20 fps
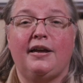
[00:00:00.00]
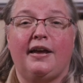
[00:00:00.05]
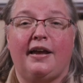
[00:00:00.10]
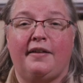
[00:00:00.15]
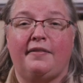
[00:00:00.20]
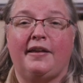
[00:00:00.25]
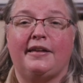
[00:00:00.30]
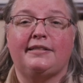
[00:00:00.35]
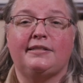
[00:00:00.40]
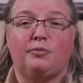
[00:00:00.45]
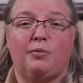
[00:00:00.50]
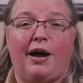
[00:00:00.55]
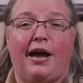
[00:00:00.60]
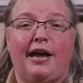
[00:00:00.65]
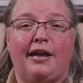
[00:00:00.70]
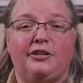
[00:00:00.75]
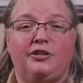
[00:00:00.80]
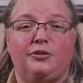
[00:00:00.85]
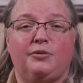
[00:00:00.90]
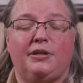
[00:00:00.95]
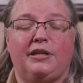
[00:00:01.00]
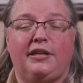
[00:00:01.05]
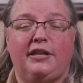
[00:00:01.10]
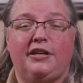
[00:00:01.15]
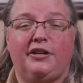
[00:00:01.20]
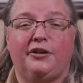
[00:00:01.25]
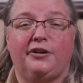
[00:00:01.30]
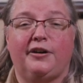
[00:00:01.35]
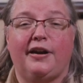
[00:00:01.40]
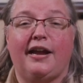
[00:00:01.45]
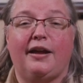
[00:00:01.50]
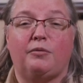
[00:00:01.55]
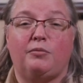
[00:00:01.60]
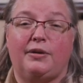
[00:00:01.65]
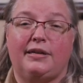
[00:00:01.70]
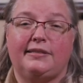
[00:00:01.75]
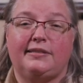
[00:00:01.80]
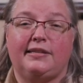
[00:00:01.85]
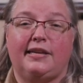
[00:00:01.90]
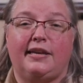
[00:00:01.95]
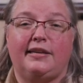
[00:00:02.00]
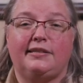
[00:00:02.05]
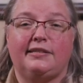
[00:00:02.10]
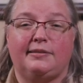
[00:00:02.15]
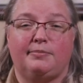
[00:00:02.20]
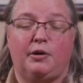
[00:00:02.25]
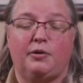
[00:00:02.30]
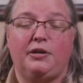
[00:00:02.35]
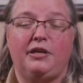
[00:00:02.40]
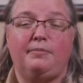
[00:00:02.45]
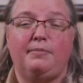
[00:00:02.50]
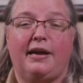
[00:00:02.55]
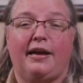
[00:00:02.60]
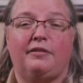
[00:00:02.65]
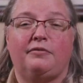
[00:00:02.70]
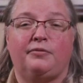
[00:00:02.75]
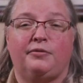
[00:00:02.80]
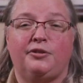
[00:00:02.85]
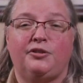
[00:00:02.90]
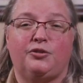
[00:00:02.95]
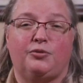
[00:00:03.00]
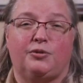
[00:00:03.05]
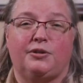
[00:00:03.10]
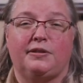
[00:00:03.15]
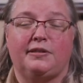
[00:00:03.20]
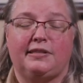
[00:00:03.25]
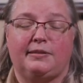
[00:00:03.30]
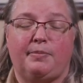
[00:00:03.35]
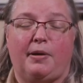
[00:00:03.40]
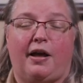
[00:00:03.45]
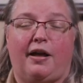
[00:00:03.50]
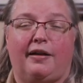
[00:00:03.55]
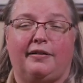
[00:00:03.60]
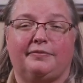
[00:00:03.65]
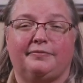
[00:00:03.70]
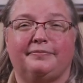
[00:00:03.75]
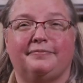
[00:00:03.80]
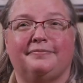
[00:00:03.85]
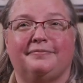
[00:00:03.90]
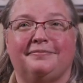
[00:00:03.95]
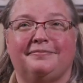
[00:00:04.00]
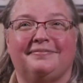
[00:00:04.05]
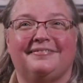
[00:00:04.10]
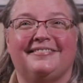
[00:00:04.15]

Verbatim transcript: and that's why I do it here at Westgate Smoky Mountain Resort and Spa.